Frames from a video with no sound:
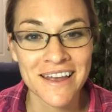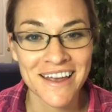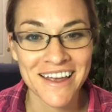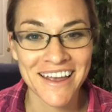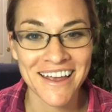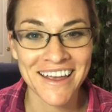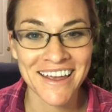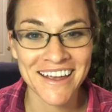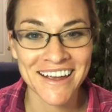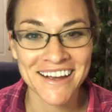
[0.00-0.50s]

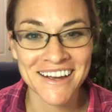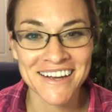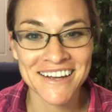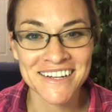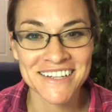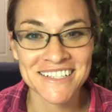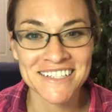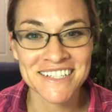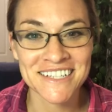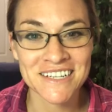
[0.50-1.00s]

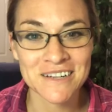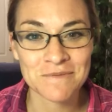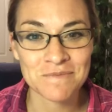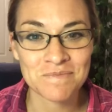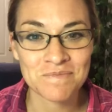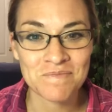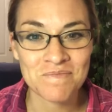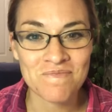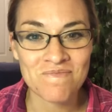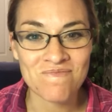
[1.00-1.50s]
and
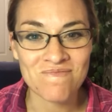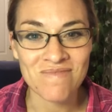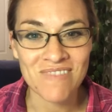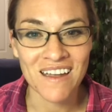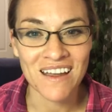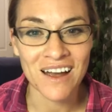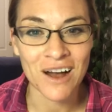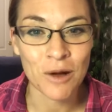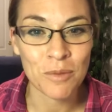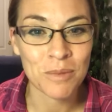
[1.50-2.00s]

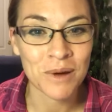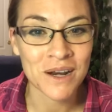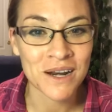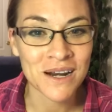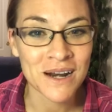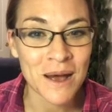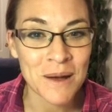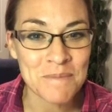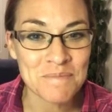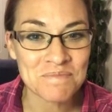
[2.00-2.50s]
I'll put it
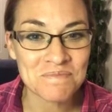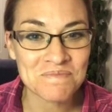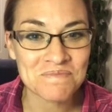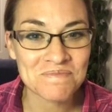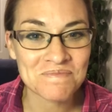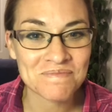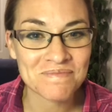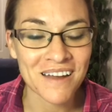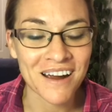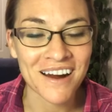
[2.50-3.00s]
up.
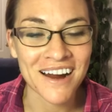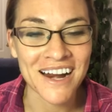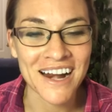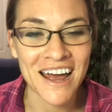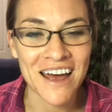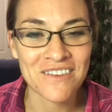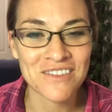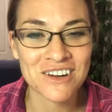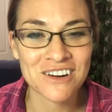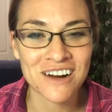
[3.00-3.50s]
All right,
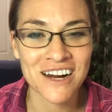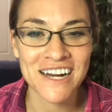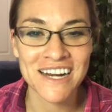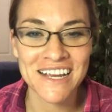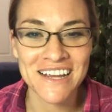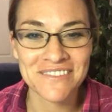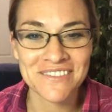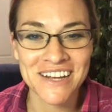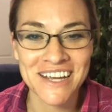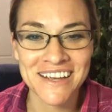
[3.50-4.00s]
have a great
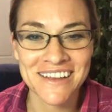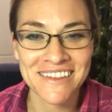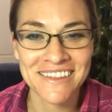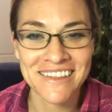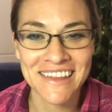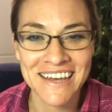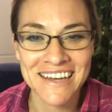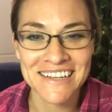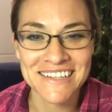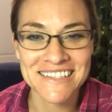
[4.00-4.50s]
evening.
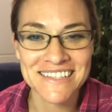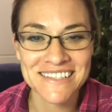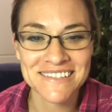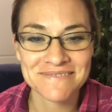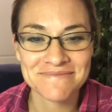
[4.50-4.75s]
Thanks.